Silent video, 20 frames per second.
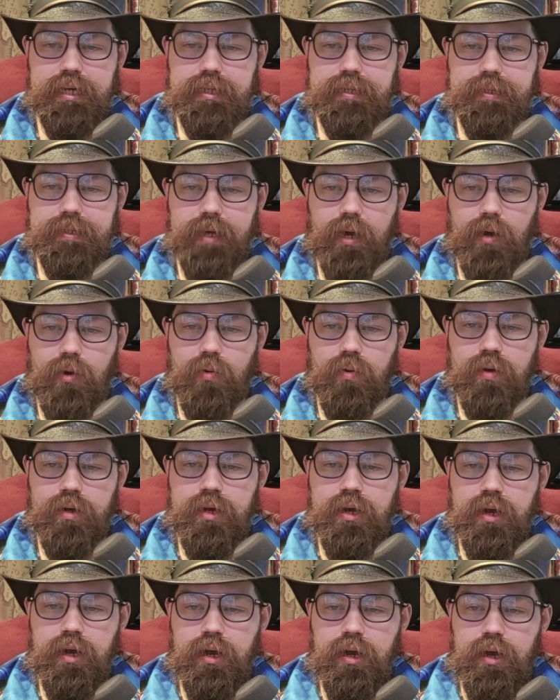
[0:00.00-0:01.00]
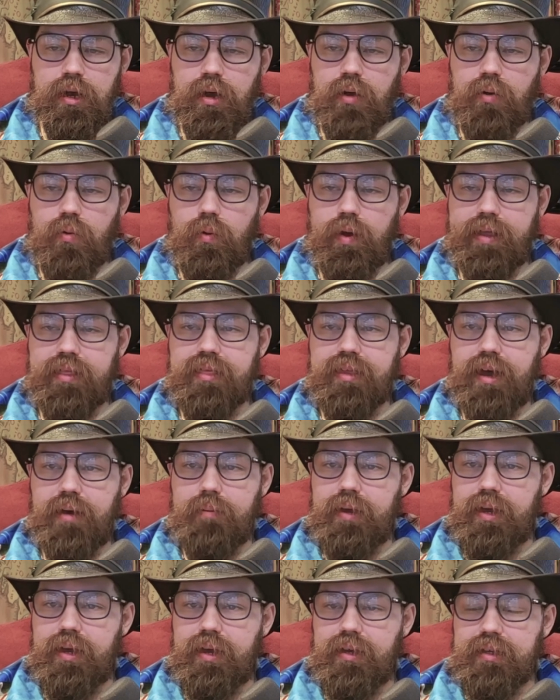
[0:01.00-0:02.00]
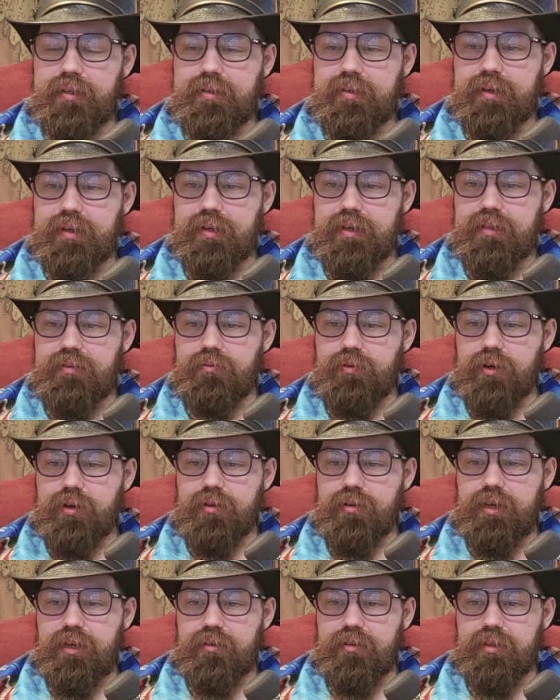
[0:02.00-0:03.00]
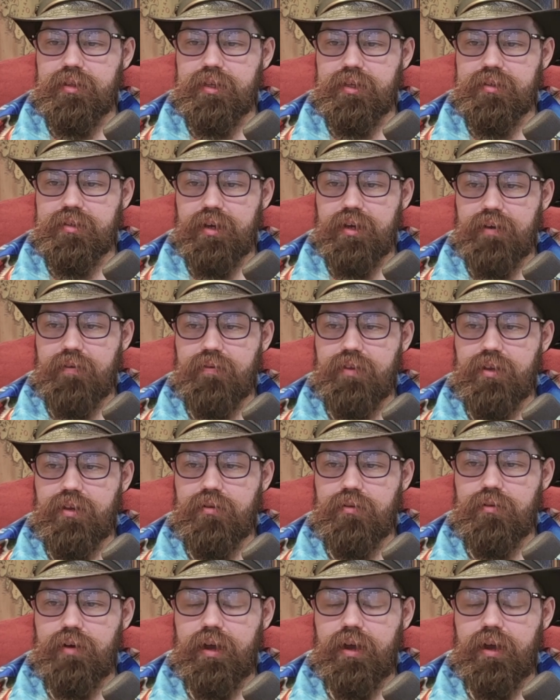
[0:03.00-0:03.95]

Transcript: So, with that being said, what are the other things I have to do?